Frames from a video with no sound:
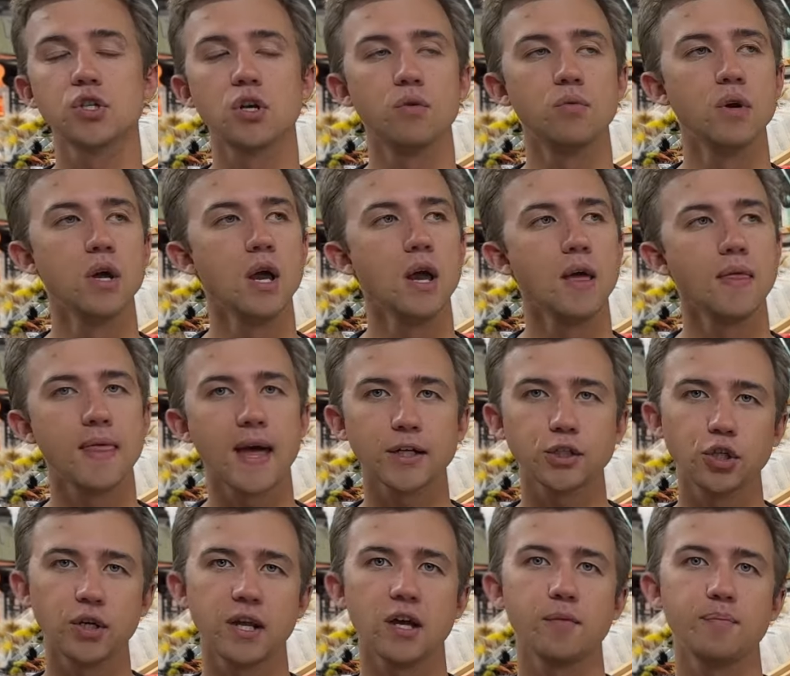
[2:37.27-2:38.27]
So
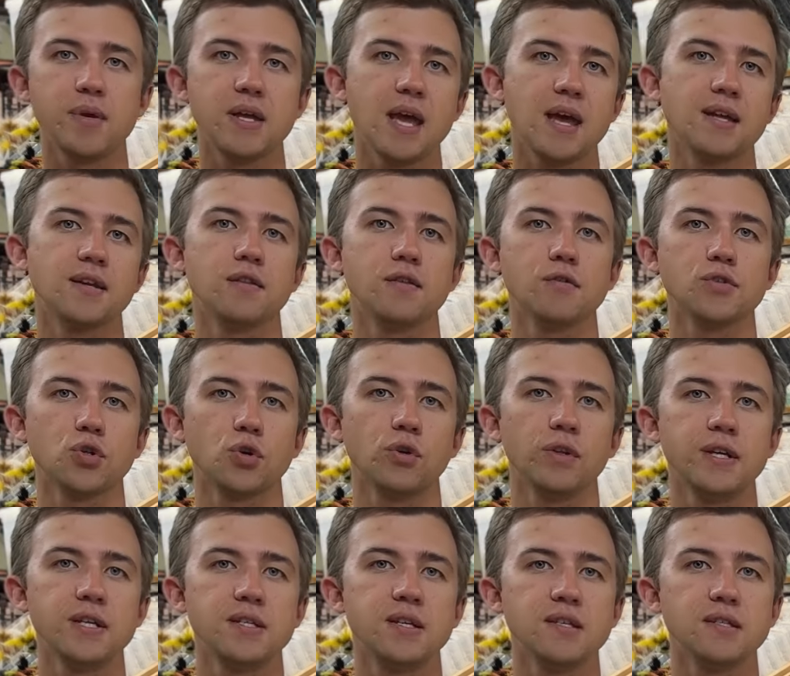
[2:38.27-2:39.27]
that should help you get into those
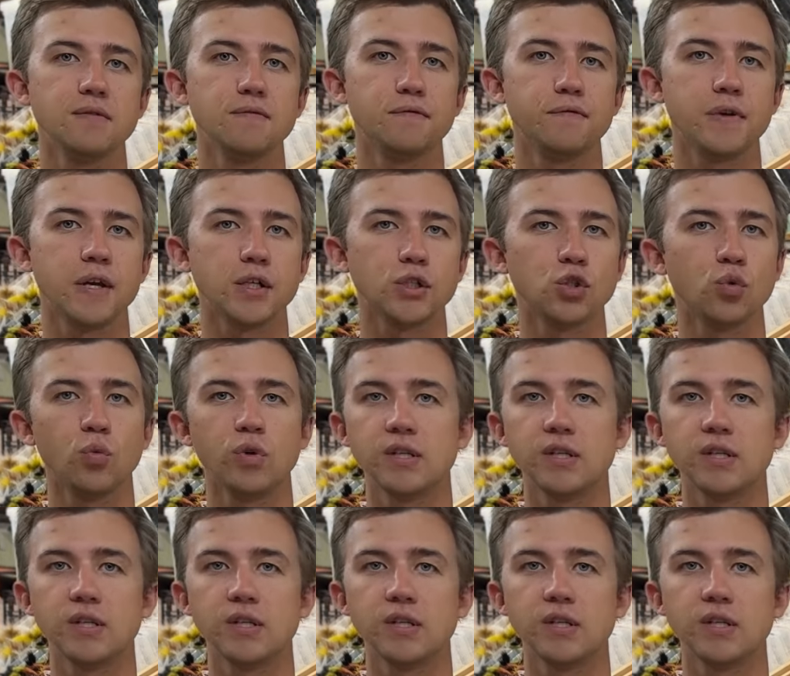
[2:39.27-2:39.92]
early season fish.